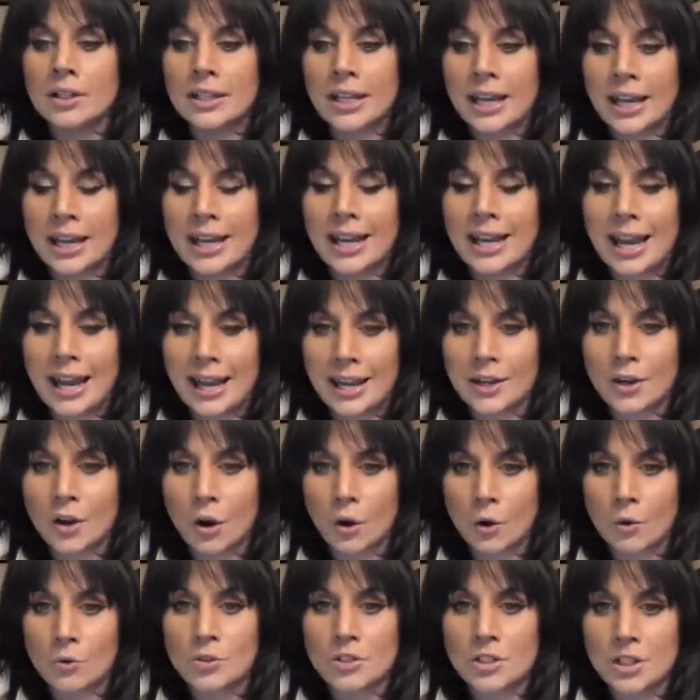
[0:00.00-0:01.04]
K N
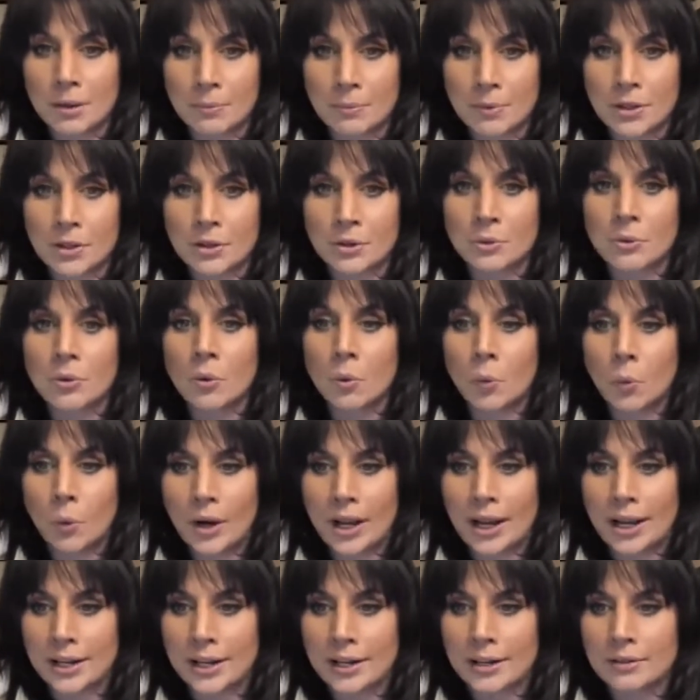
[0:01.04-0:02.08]
O W
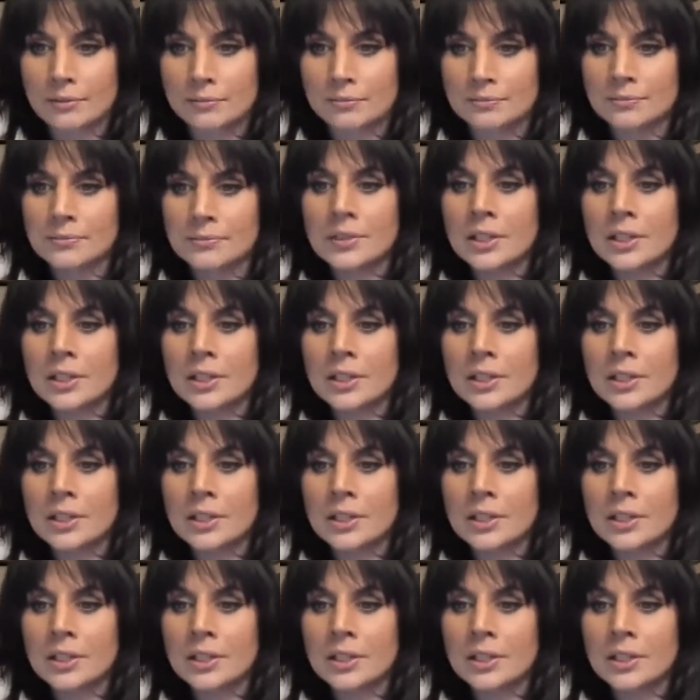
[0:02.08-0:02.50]
way.